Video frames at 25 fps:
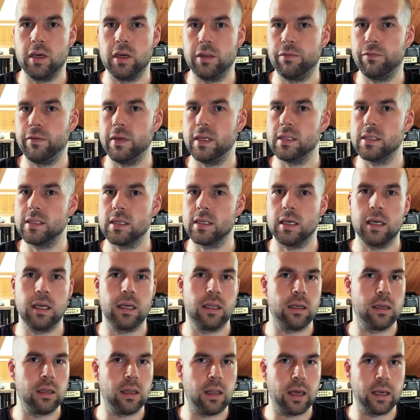it fits
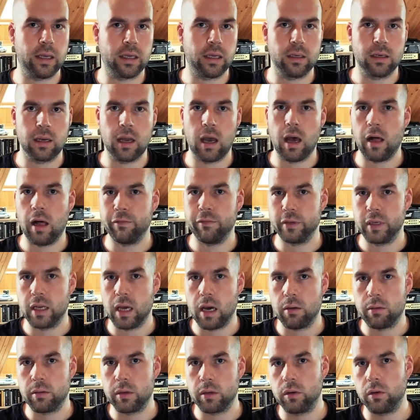in like an half an
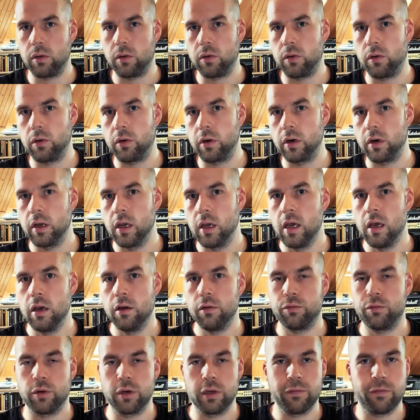hour or
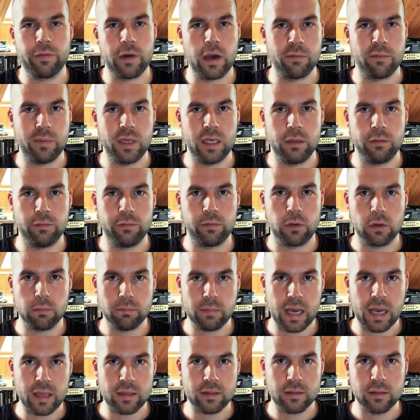45-minute
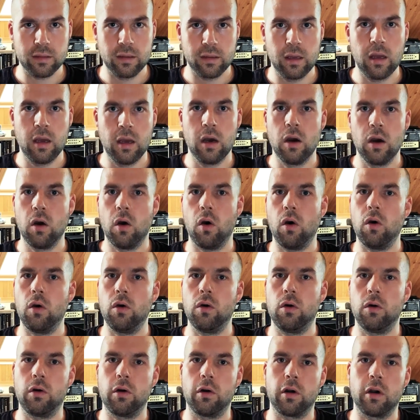format,
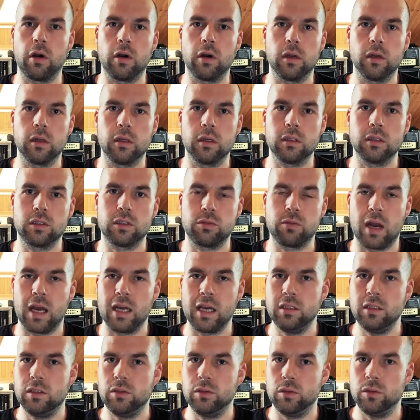or try
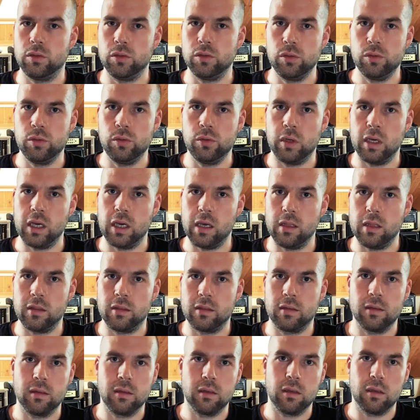to do it
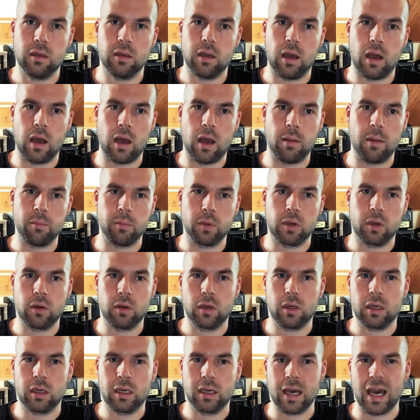
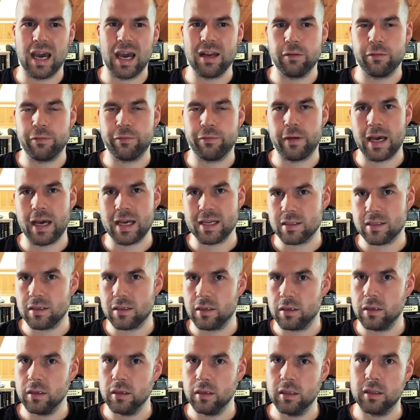kind of
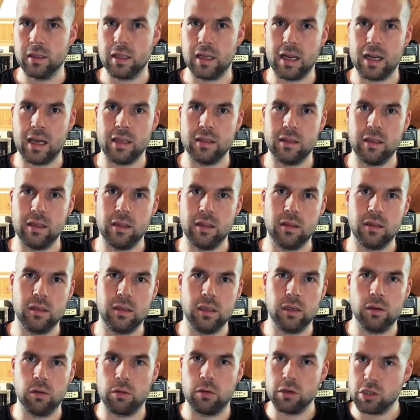faster than I did
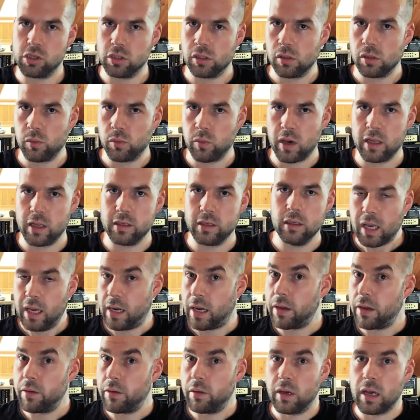the original one.
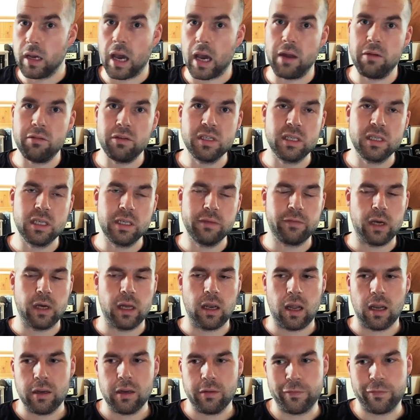And I receive a
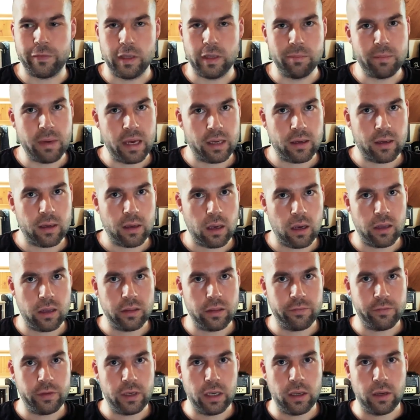lot of feedback on
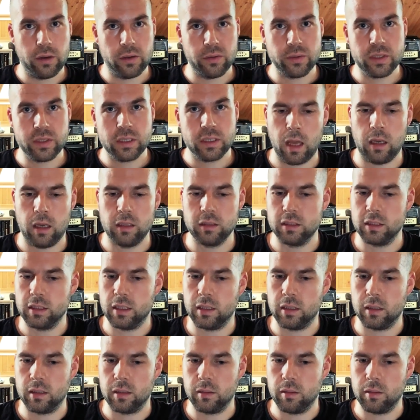the videos, on the